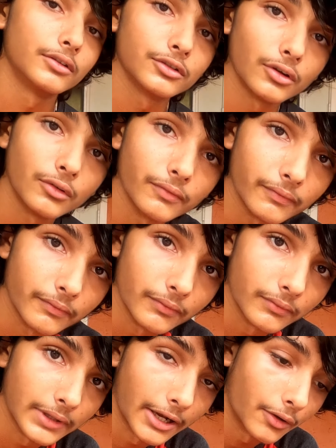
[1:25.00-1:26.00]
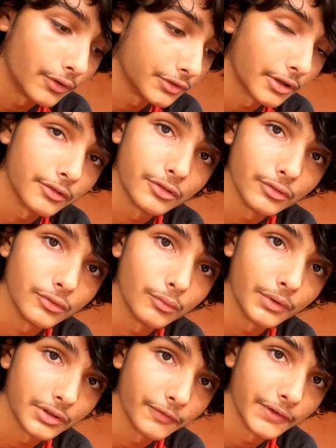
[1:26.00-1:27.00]
So that goes on to
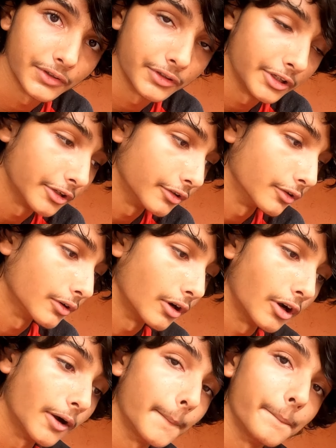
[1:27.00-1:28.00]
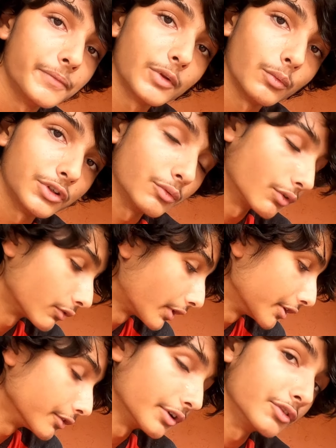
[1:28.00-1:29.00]
what's the first thing you need to do. What you would
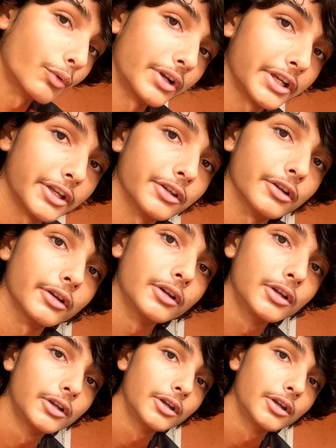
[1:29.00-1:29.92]
want to do is want to get your